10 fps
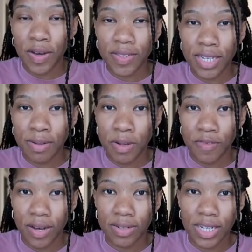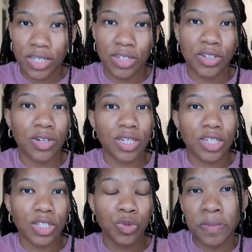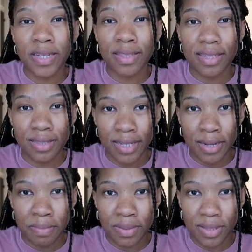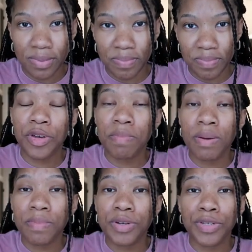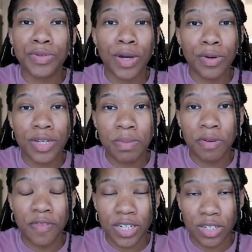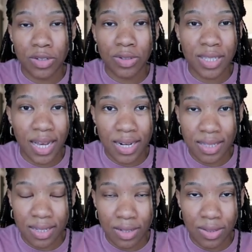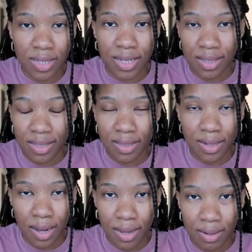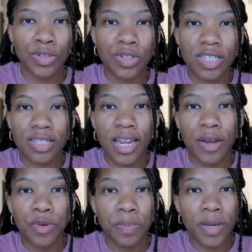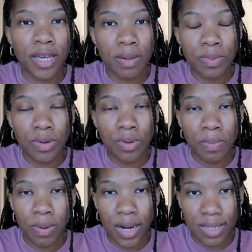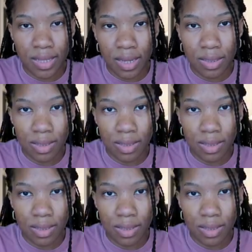have set up your foundation, you're gonna just repeat these steps. And remember, you don't need professional designing skills to get this done. You just need a repeatable process.